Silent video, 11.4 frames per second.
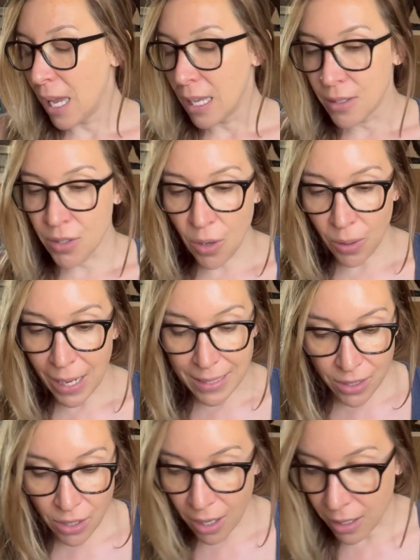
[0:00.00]
so let's
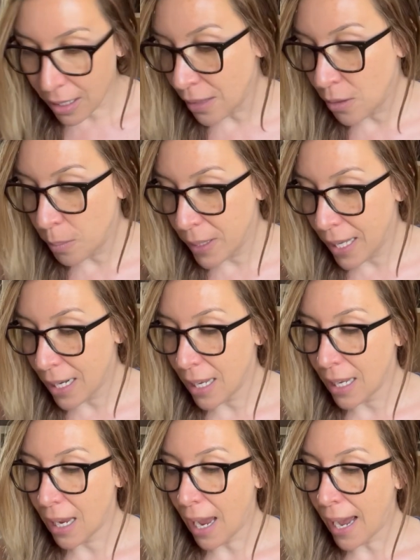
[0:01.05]
start at the
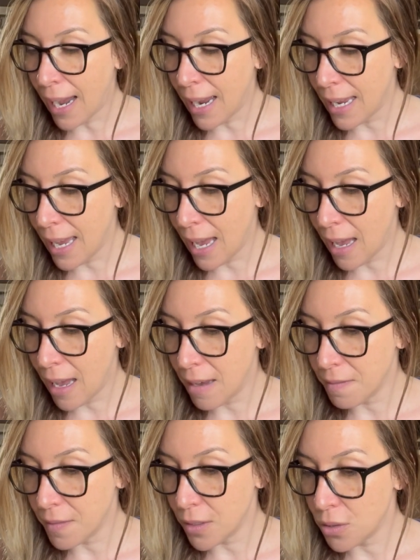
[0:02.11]
beginning. I
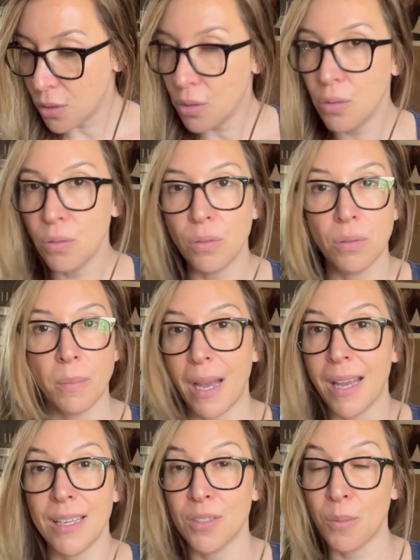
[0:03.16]
have, to
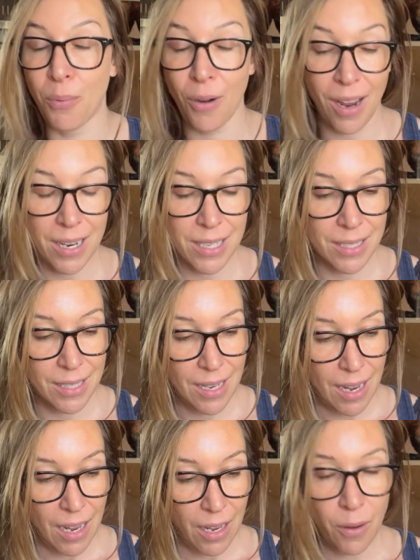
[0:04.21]
my surprise,
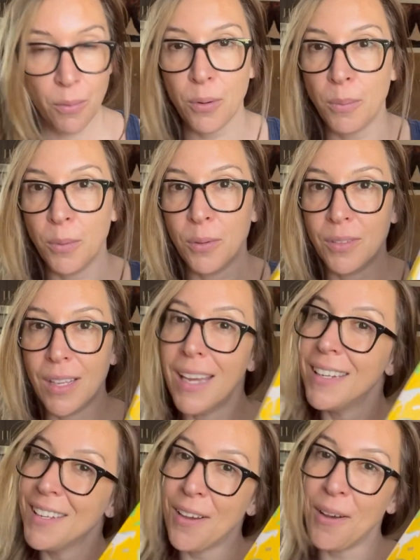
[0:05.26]
removed
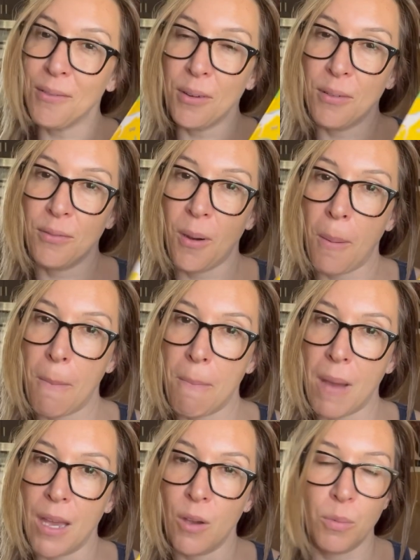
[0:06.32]
any cover from
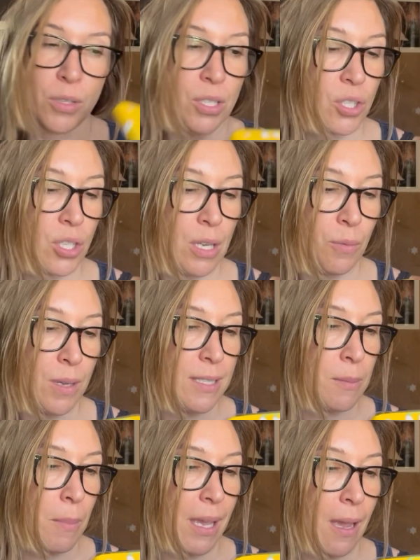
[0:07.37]
my Hobonichi
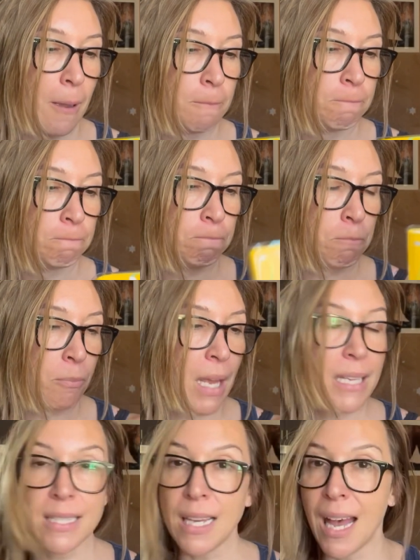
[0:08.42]
Weeks Mega.
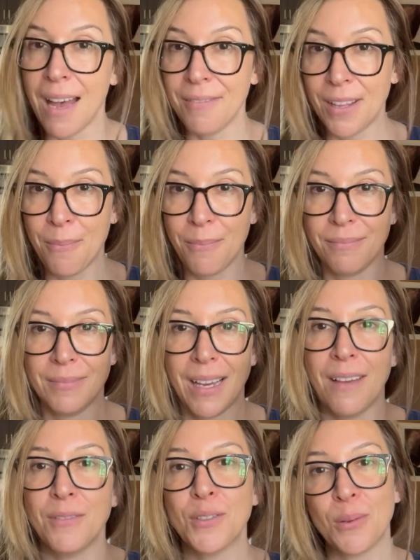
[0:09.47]
Still have them,
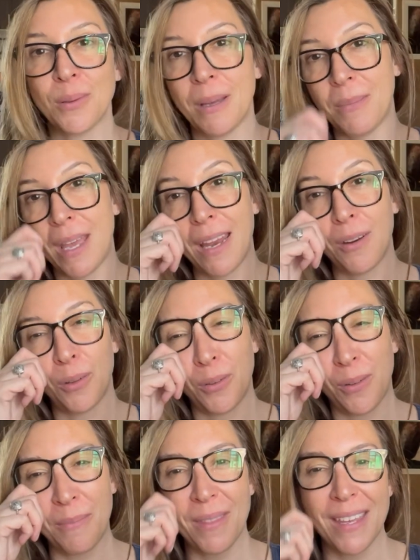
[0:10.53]
haven't sold them yet,
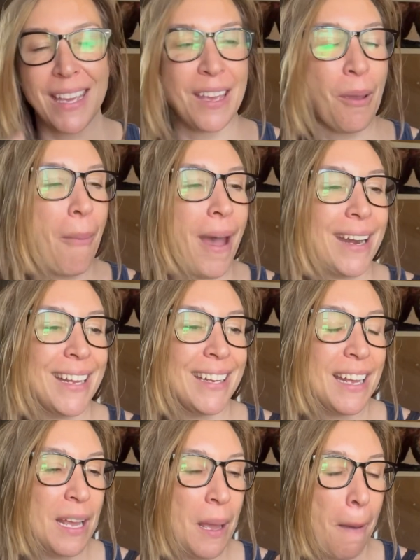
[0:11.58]
although I'm thinking about it,
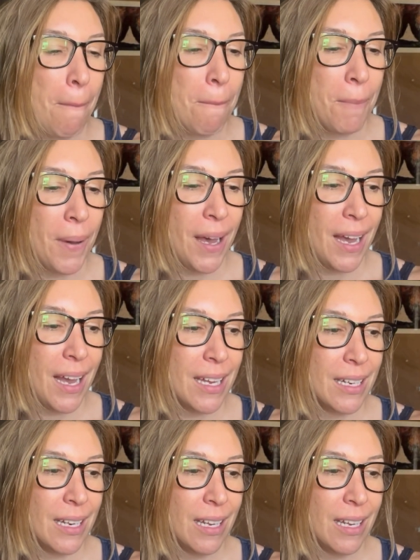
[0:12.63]
but